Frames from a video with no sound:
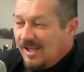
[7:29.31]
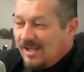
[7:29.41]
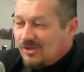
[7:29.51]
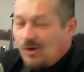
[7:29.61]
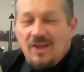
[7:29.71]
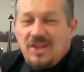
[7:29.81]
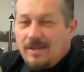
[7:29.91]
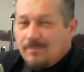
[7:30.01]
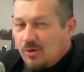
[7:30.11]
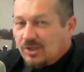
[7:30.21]
So I think
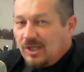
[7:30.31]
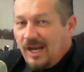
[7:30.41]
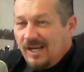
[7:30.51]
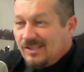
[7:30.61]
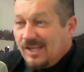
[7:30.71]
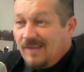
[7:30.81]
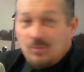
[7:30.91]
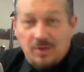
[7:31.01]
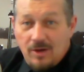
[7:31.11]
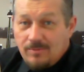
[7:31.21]
most Canadians, even
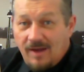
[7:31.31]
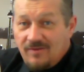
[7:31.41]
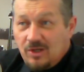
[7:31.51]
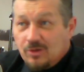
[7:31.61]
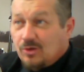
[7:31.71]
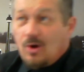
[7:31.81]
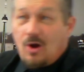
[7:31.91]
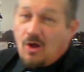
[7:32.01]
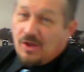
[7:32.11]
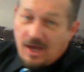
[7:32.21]
without my videos or
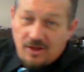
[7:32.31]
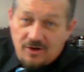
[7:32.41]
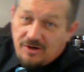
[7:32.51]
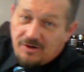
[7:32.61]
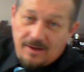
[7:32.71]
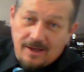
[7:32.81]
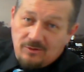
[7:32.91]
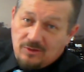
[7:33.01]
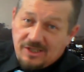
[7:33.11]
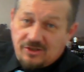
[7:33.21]
all the other
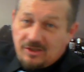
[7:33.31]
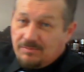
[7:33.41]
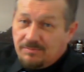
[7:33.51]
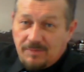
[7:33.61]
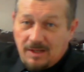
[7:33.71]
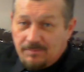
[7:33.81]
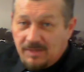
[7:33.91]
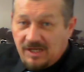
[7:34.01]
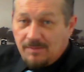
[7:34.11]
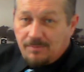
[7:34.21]
outlets and
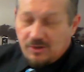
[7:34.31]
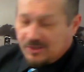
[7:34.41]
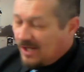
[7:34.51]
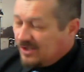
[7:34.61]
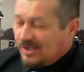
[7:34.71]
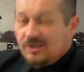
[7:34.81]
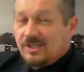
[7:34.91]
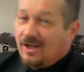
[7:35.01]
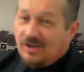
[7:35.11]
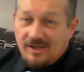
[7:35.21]
media personalities that are
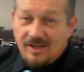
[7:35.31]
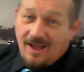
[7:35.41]
telling you,